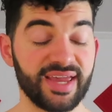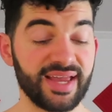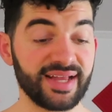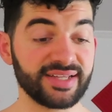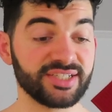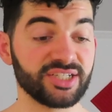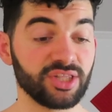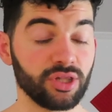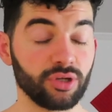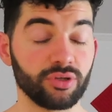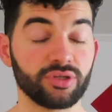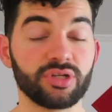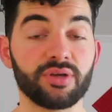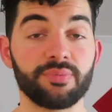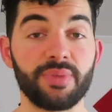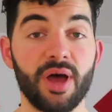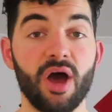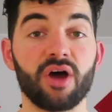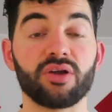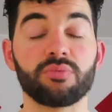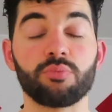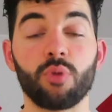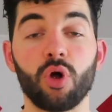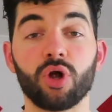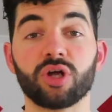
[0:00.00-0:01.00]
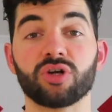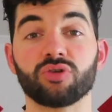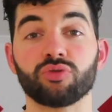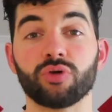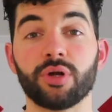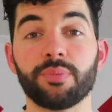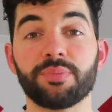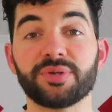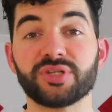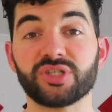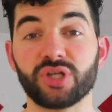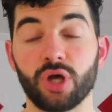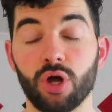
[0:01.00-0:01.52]
kids learned about Mark
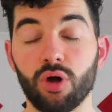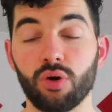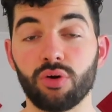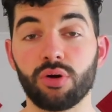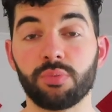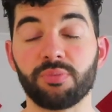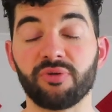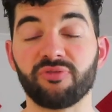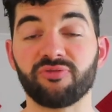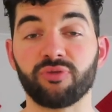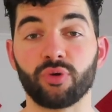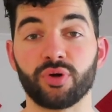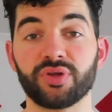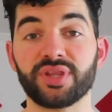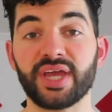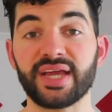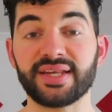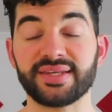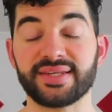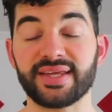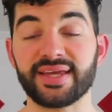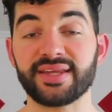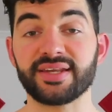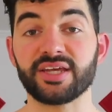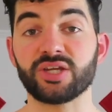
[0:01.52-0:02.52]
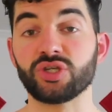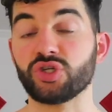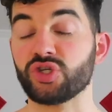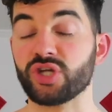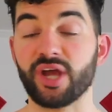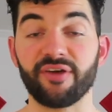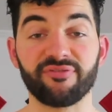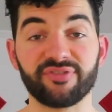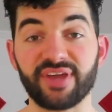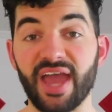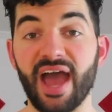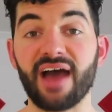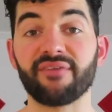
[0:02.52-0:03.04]
Rippetoe before they did
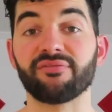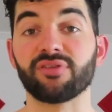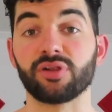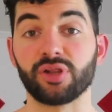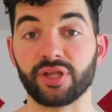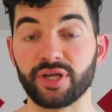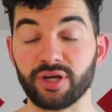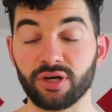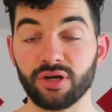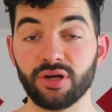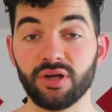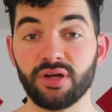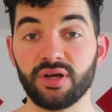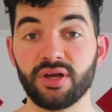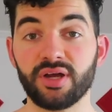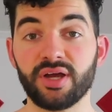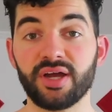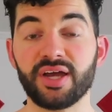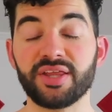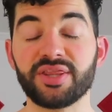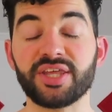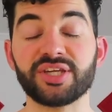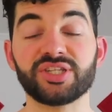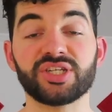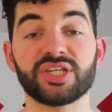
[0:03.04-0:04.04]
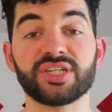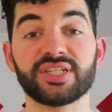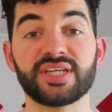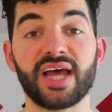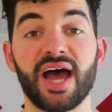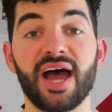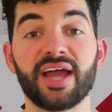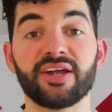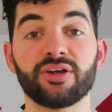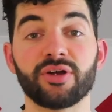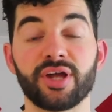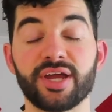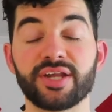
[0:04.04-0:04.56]
Jeff Cavaliere, this
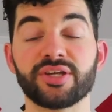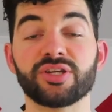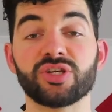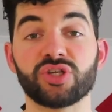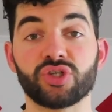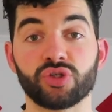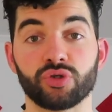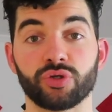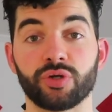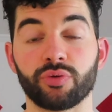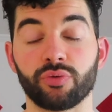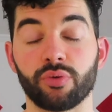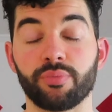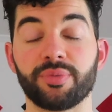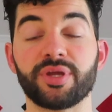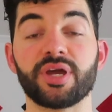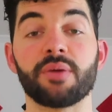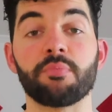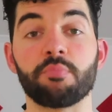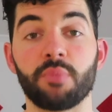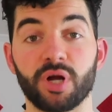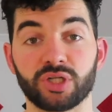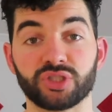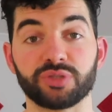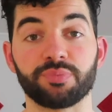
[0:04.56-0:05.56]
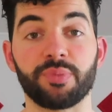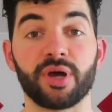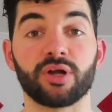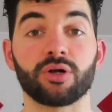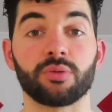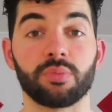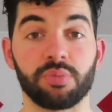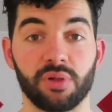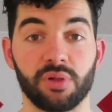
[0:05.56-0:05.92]
entire industry would be a much better